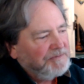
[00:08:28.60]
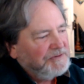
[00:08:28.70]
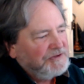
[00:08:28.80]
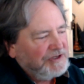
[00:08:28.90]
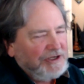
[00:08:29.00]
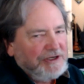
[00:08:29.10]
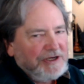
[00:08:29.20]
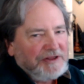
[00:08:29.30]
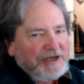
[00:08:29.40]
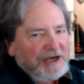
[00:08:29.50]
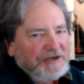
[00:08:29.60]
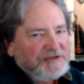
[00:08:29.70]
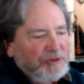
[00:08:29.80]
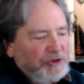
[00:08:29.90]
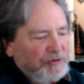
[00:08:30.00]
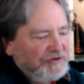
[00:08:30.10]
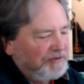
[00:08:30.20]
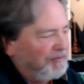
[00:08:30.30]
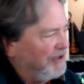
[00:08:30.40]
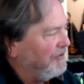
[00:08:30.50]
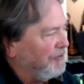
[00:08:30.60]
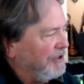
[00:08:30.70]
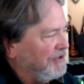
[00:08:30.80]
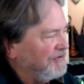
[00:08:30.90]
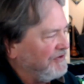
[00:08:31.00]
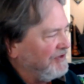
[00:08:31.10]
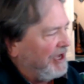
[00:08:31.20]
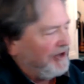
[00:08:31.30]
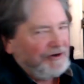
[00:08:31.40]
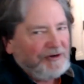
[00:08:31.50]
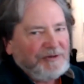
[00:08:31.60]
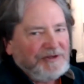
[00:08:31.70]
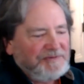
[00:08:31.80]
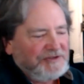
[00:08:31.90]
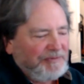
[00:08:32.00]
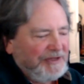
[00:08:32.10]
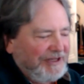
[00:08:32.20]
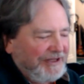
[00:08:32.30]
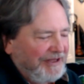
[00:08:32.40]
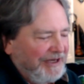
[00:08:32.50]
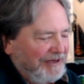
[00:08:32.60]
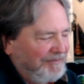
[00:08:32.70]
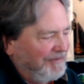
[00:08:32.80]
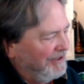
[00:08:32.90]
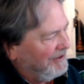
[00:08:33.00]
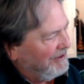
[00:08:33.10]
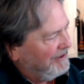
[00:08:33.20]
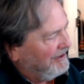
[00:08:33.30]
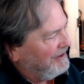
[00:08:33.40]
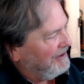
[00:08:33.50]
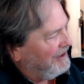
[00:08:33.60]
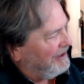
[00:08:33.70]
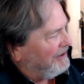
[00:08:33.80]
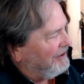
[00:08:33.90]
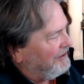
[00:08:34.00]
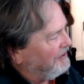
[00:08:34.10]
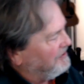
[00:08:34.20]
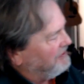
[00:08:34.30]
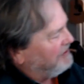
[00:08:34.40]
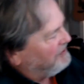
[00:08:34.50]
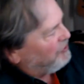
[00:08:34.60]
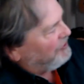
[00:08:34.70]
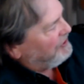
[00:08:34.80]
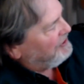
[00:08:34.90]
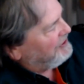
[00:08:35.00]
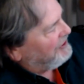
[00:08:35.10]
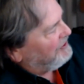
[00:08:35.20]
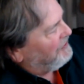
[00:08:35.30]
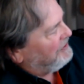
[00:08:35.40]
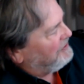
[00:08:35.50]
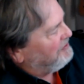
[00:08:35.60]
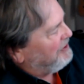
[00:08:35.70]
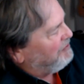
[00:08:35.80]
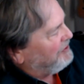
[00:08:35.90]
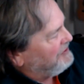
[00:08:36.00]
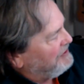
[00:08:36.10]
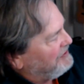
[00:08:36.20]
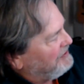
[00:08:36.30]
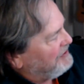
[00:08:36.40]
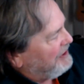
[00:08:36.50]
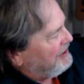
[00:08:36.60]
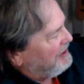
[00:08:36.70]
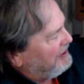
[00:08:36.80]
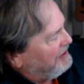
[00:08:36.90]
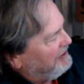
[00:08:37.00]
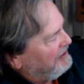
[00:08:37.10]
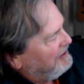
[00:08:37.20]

ski on the ice moons above the rings of Saturn with something like that. And there's more detailed things about what's inside.